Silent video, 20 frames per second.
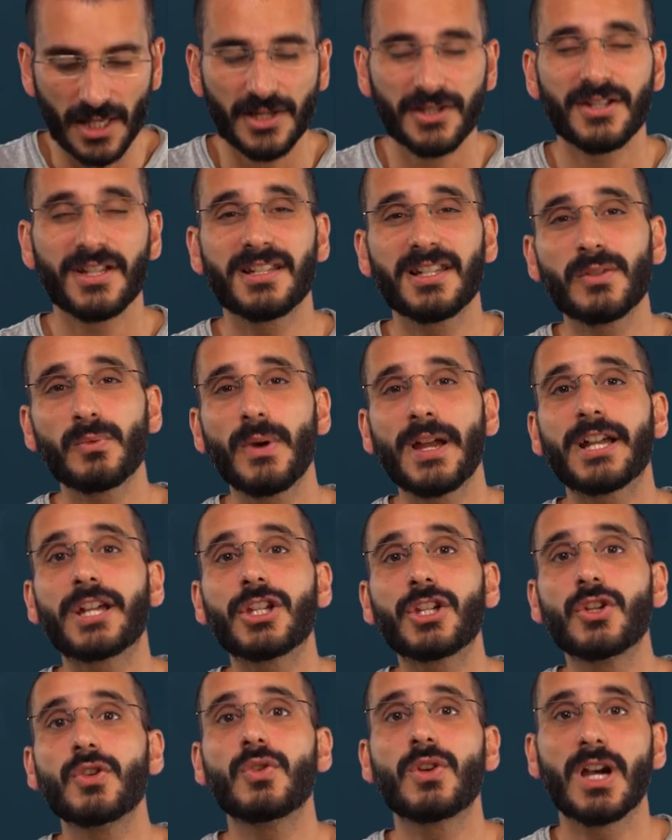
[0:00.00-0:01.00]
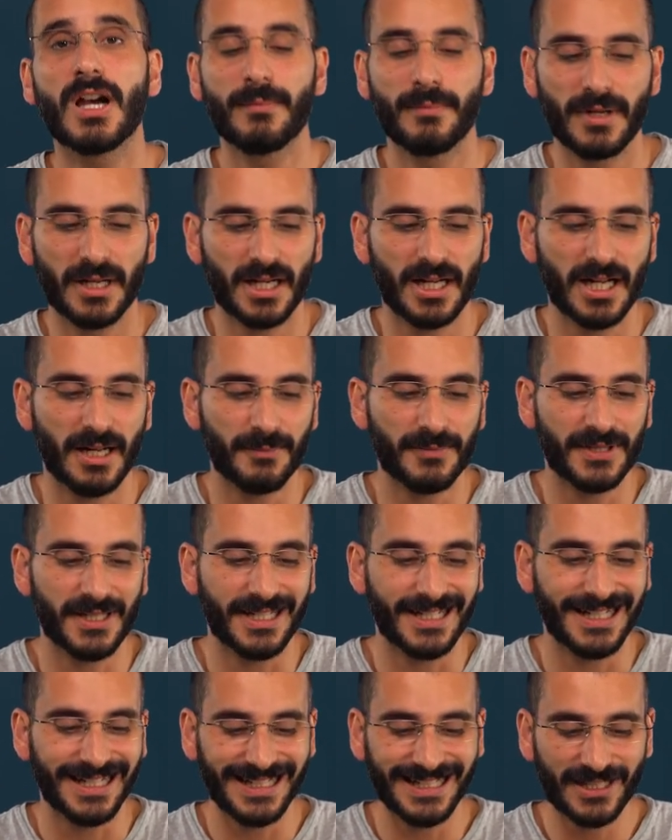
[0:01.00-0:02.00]
So this is where Cucumber comes
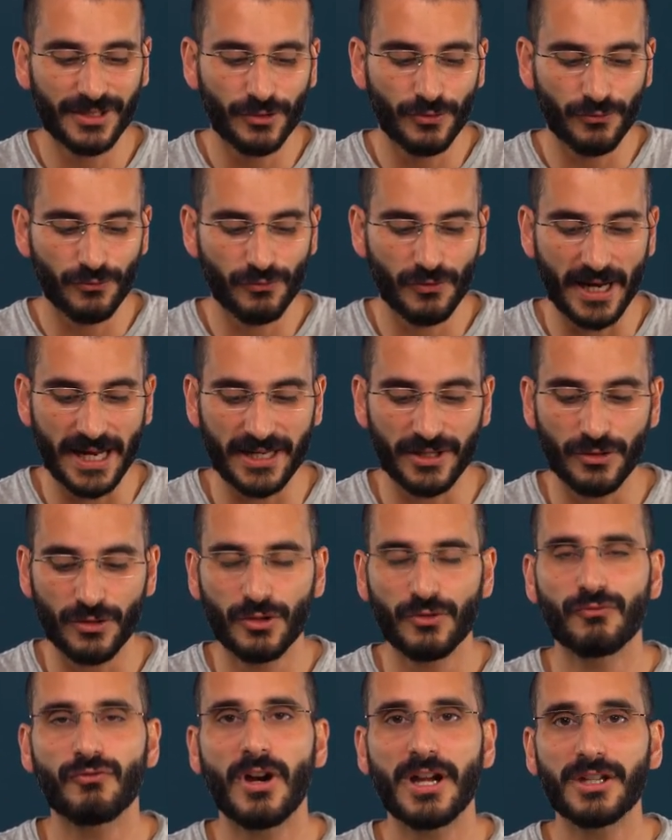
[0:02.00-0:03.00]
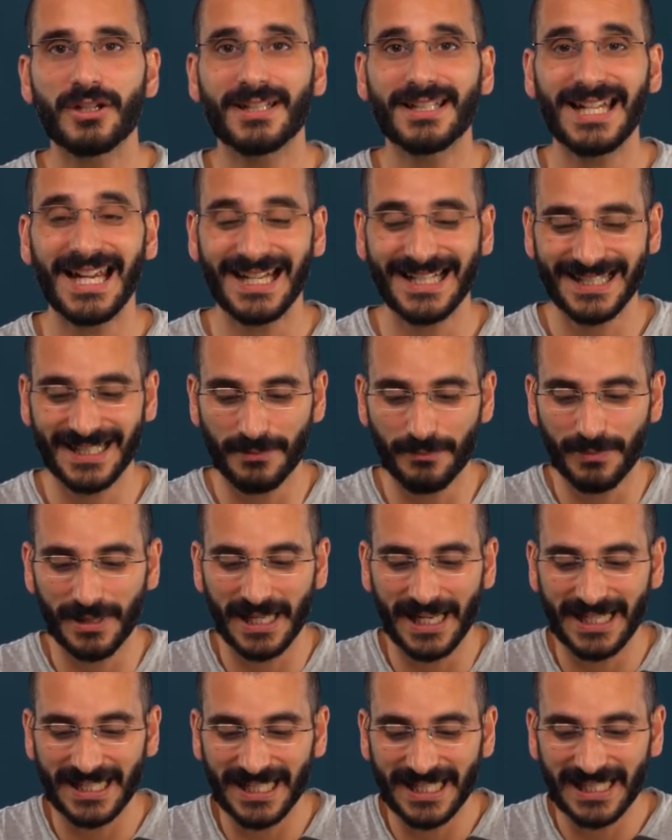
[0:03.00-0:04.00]
in and it's great. You can write your tests in
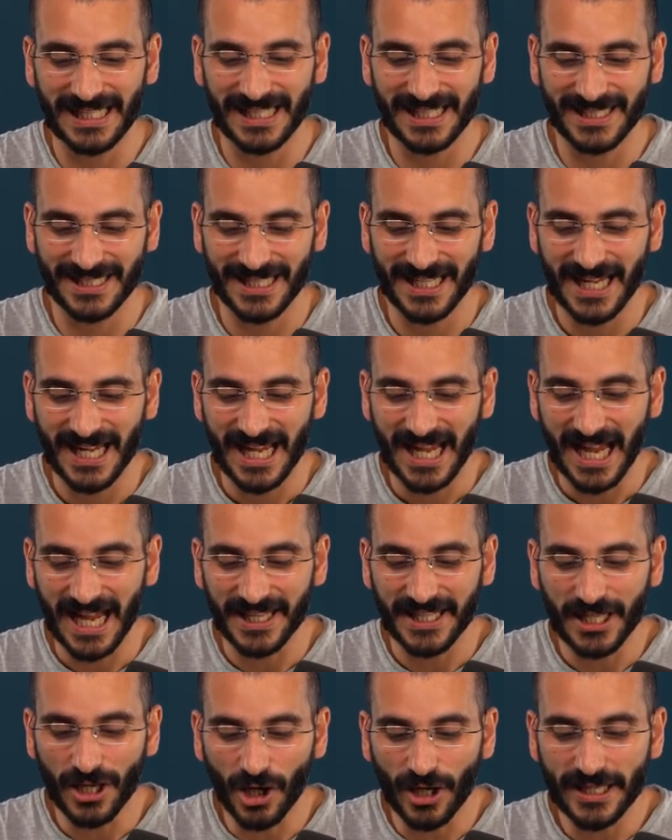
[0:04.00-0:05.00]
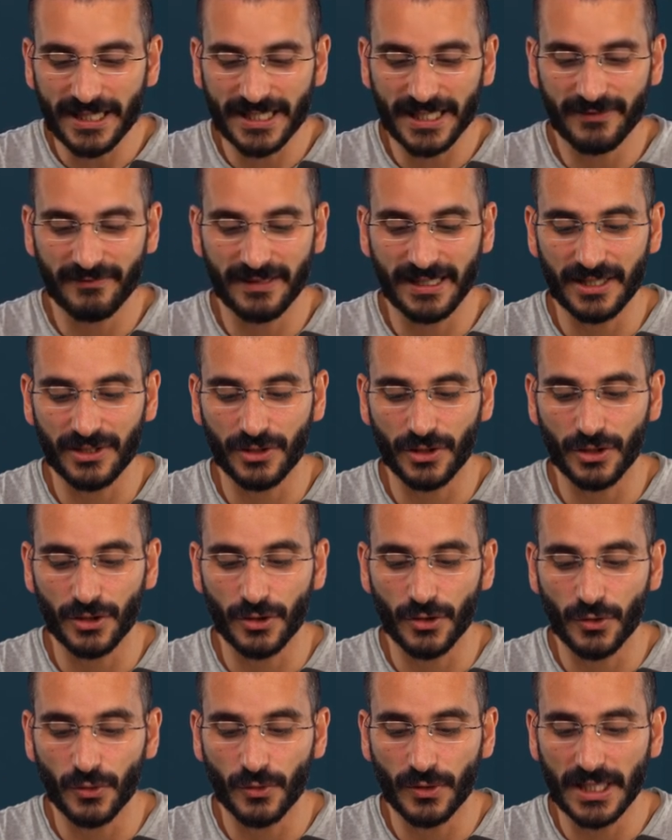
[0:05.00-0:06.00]
plain English. And the idea is
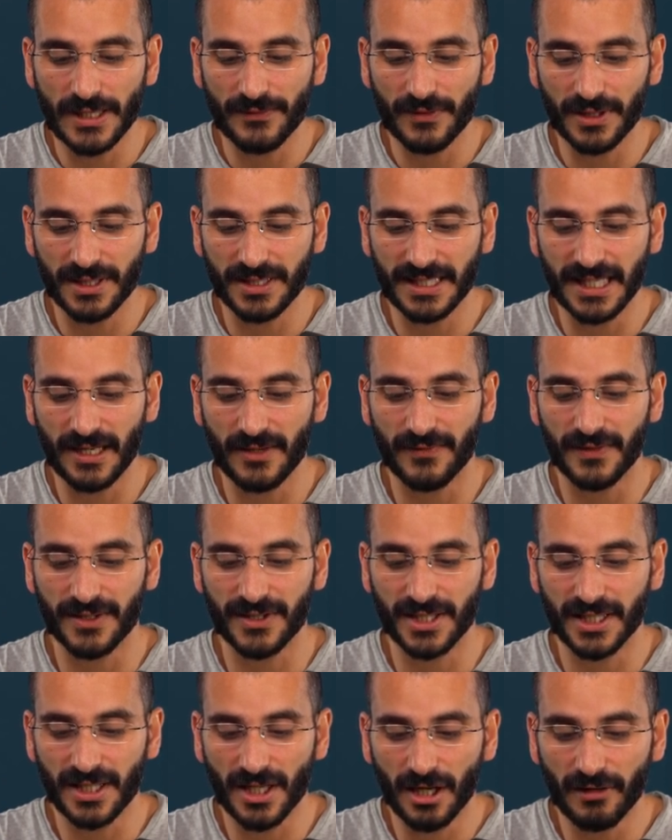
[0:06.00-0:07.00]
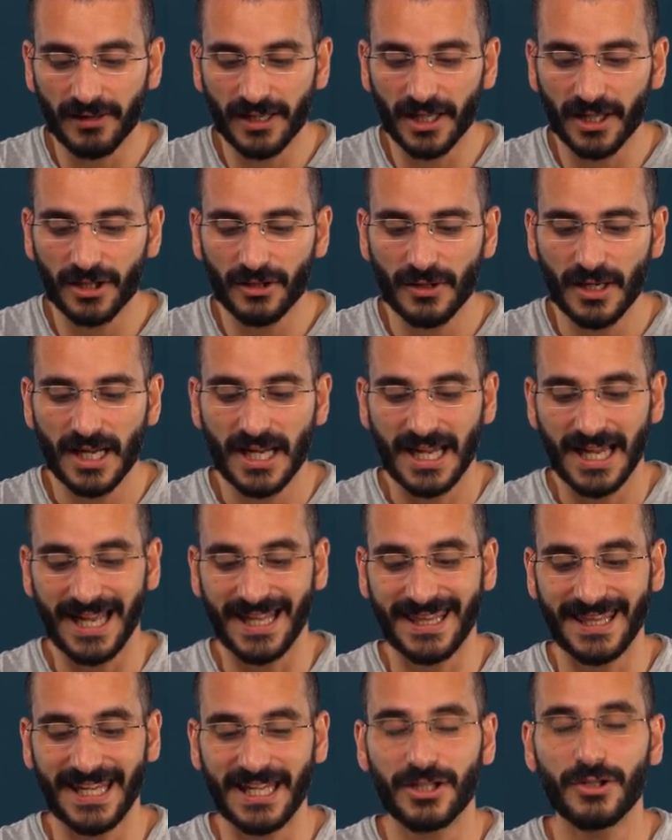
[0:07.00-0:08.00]
you give yourself a scenario and
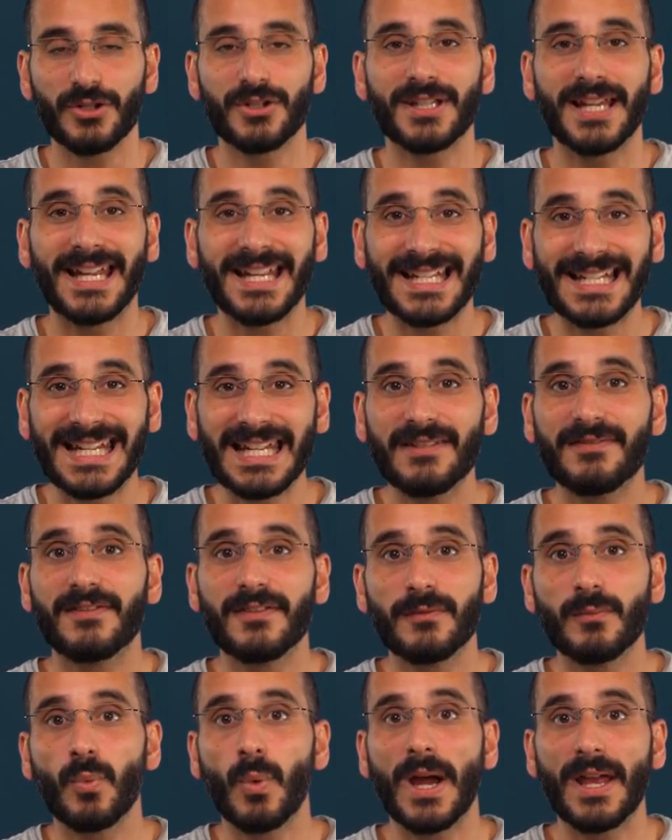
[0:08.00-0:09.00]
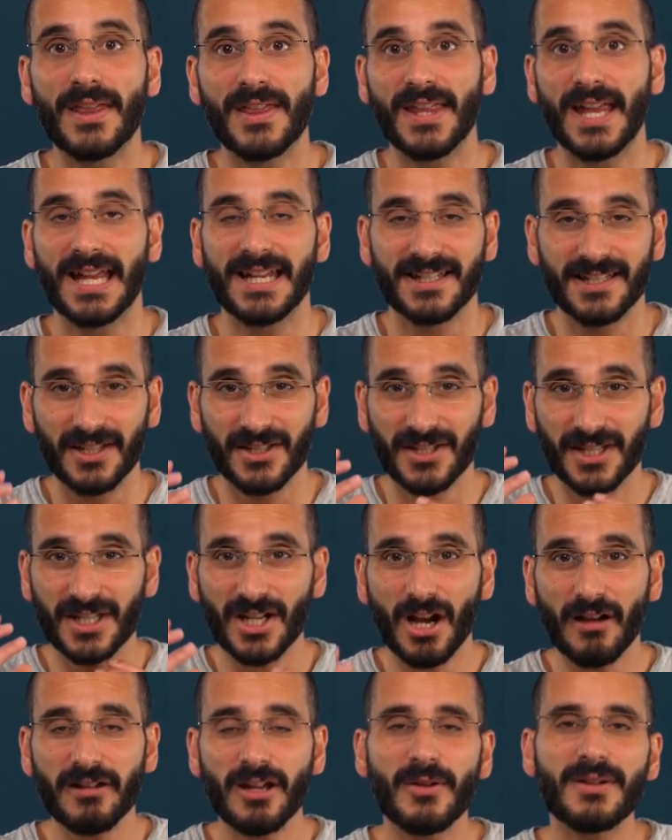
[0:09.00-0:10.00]
then you say given when then. So the
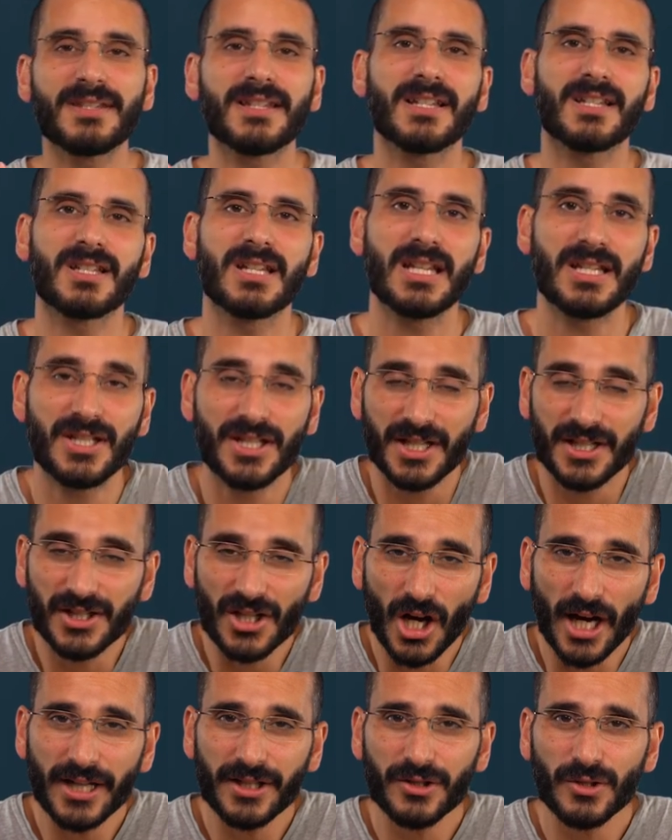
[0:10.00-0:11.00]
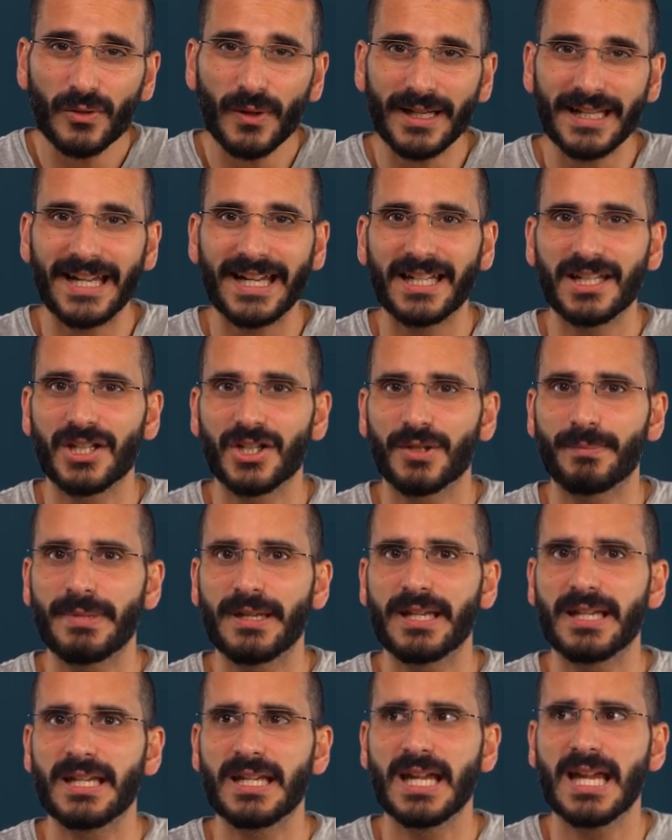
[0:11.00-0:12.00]
scenario is the, is the title and it can just
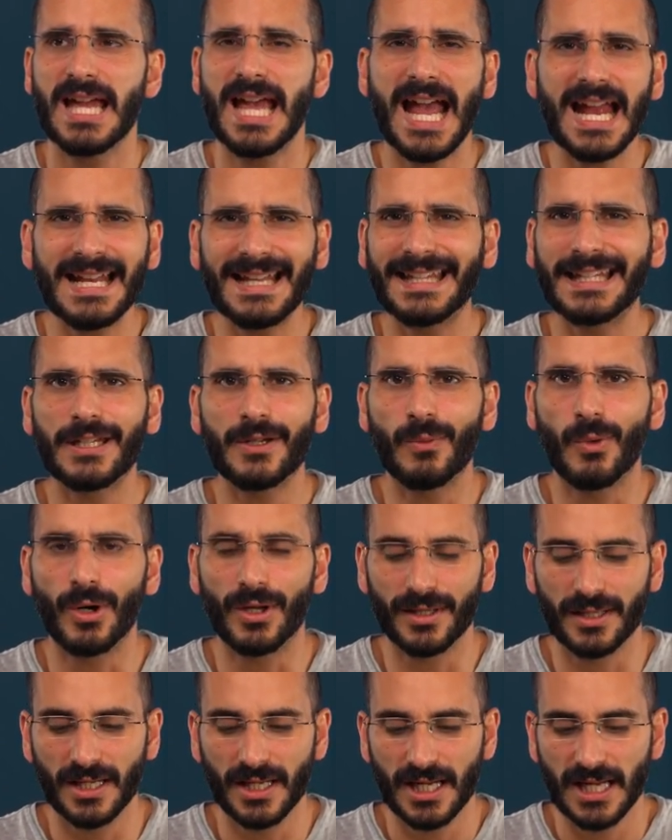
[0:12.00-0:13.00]
be anything you want.